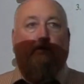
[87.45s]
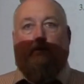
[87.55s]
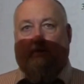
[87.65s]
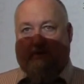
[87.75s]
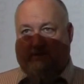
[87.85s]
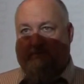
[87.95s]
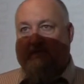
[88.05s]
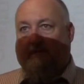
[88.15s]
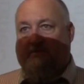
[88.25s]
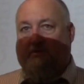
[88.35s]
or
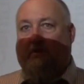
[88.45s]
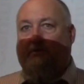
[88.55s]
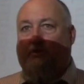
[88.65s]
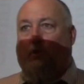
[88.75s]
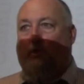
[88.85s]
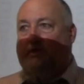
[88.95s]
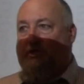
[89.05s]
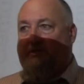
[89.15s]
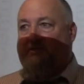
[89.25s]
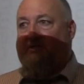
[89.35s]
sometimes it's called
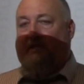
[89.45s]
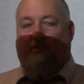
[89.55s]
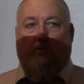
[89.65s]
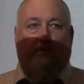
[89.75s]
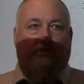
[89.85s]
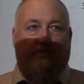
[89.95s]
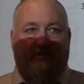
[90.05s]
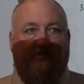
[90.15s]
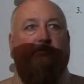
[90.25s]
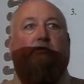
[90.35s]
tortious, a
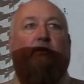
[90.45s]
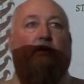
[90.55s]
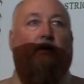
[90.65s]
tortious